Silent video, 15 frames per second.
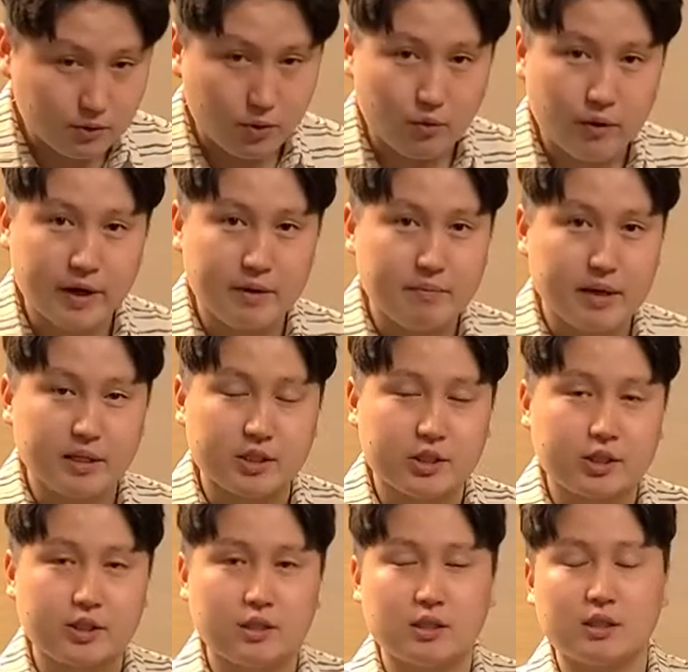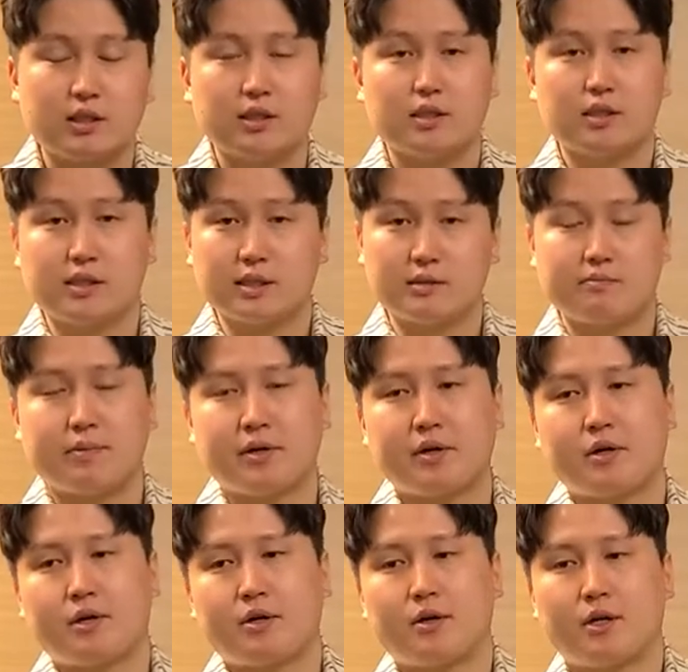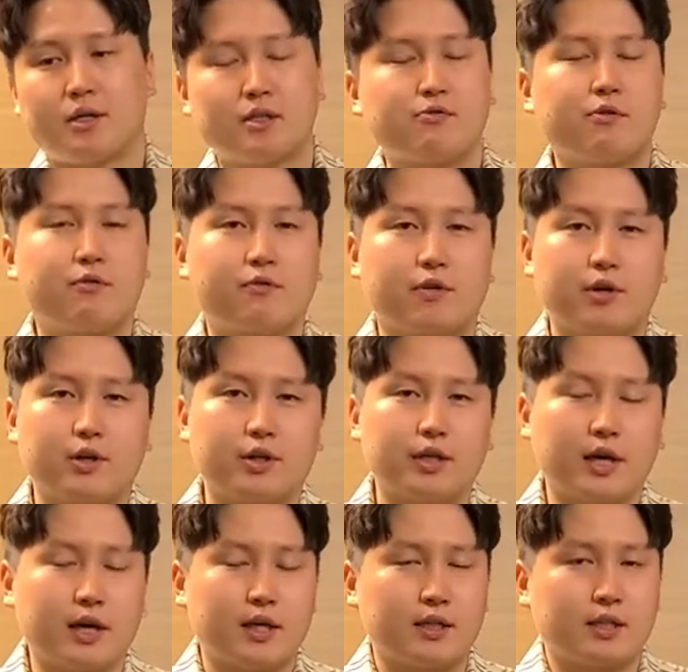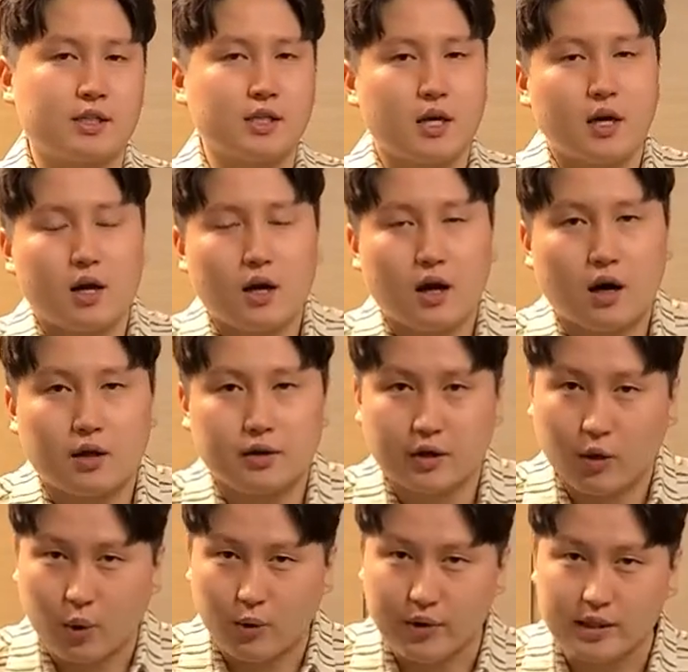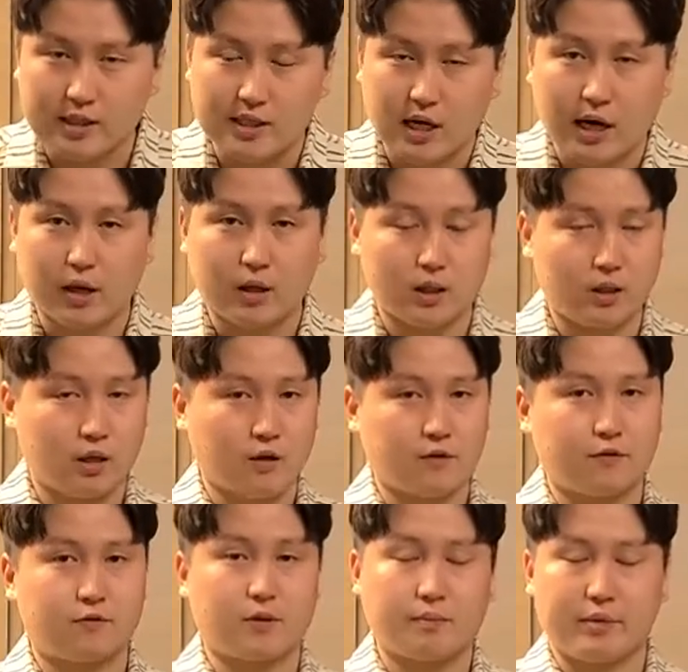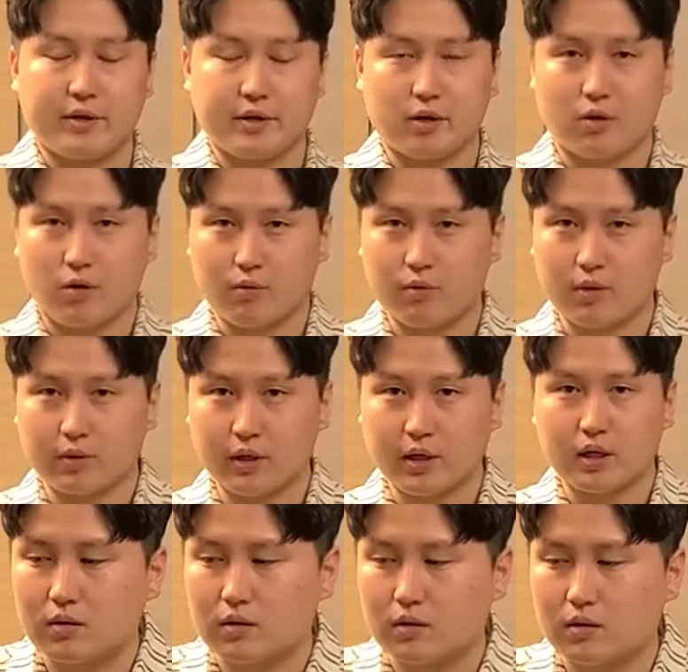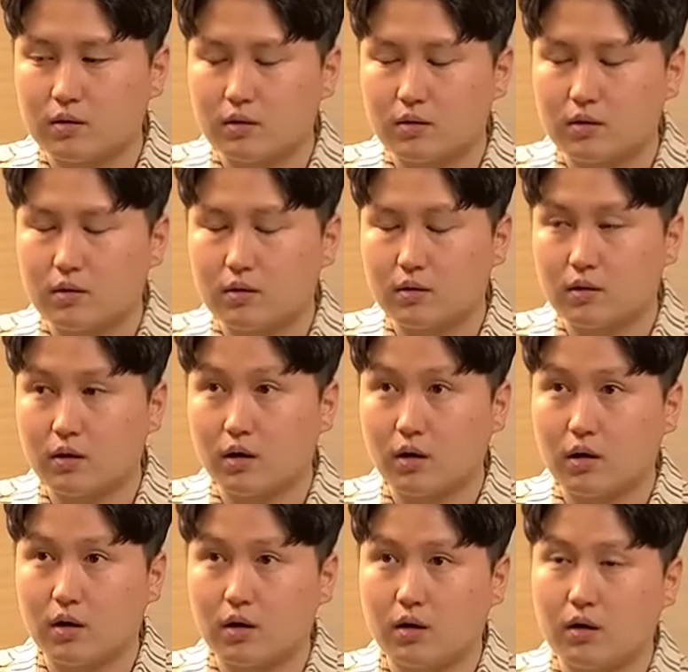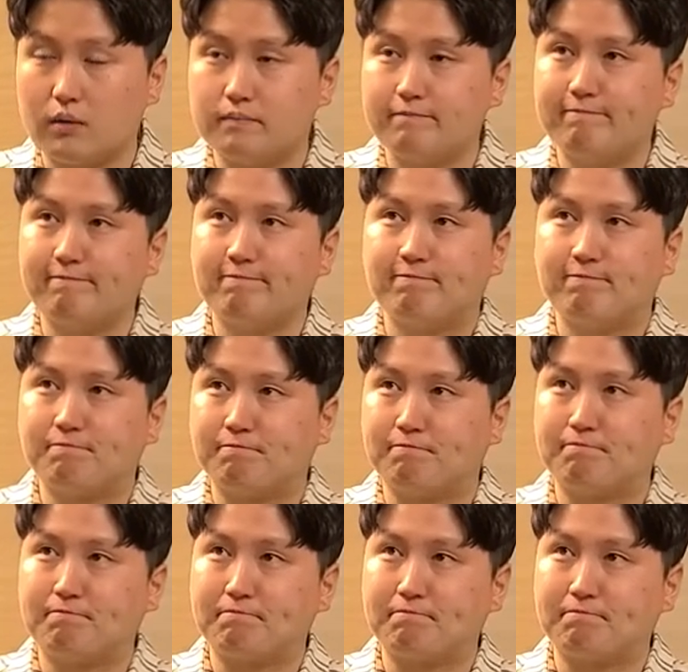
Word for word: already mentioned, the, this beer is referred as uh, the Korean style of the beer Corona. Uh,